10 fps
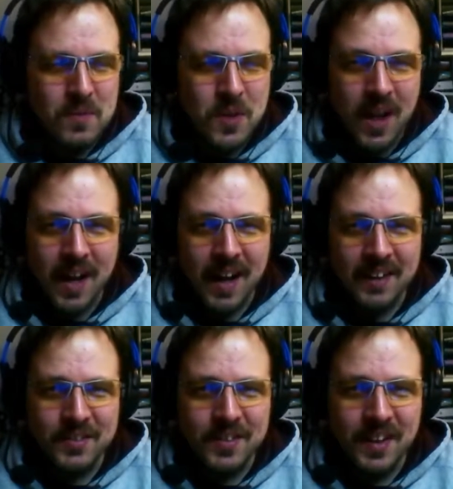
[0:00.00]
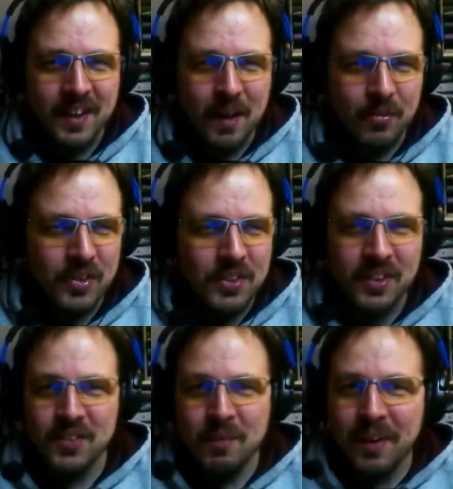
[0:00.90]
Jayag sticking up for
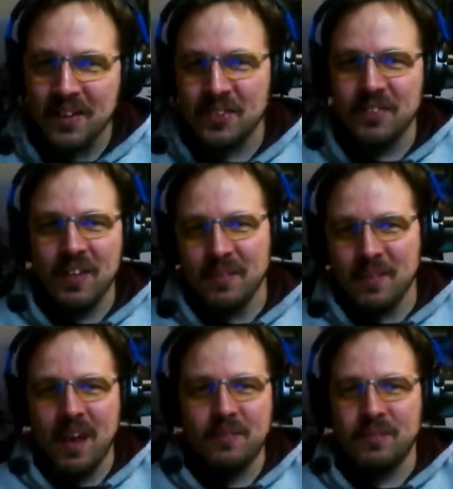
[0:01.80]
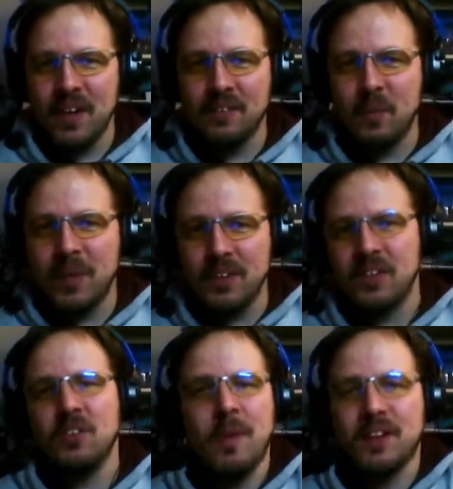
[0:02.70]
Shearsm, because after a bit,
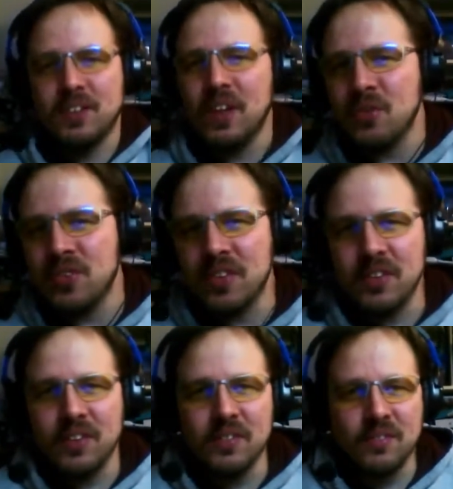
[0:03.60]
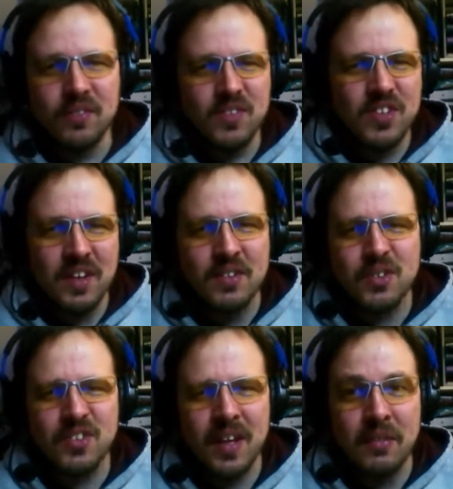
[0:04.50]
Shearsm actually goes to sit and is
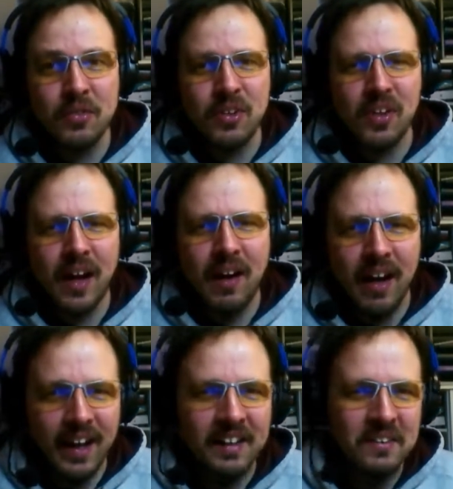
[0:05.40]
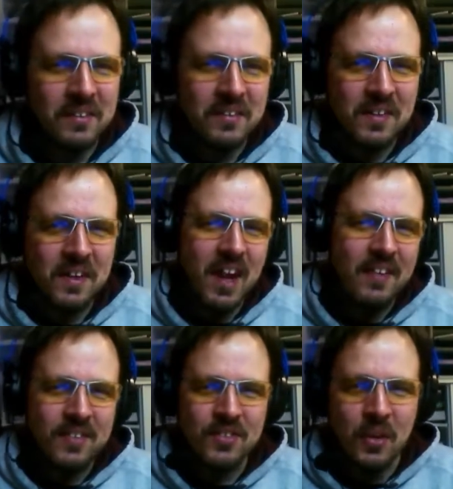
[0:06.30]
just kind of glaring
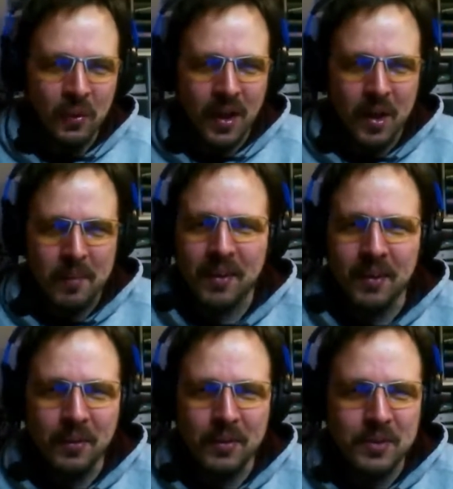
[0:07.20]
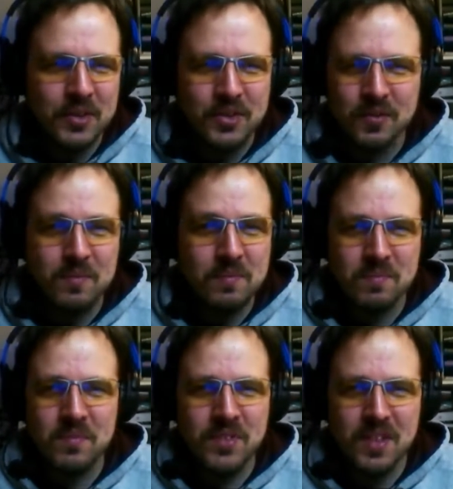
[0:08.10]
at this newcomer who just
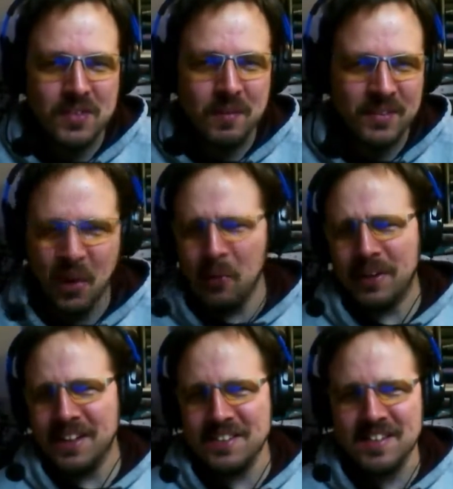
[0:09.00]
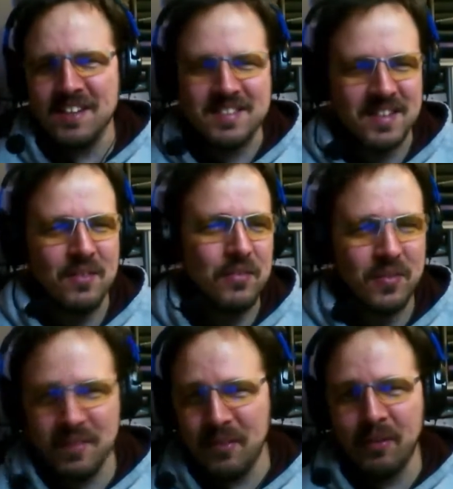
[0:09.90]
said something totally insensitive,
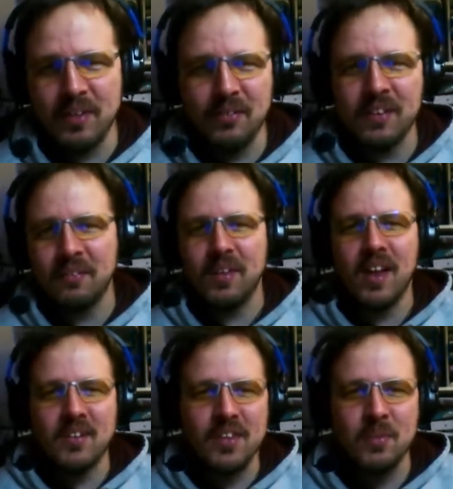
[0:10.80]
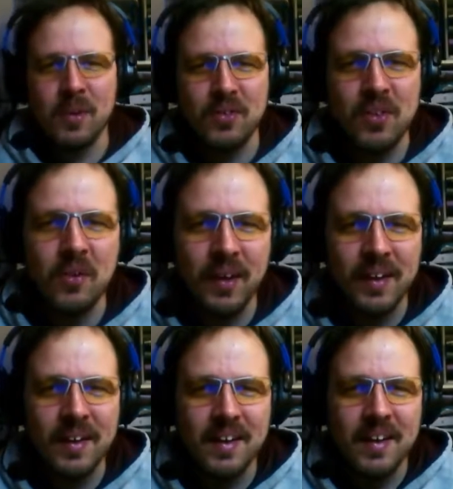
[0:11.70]
even though he didn't really realize that's what he was doing.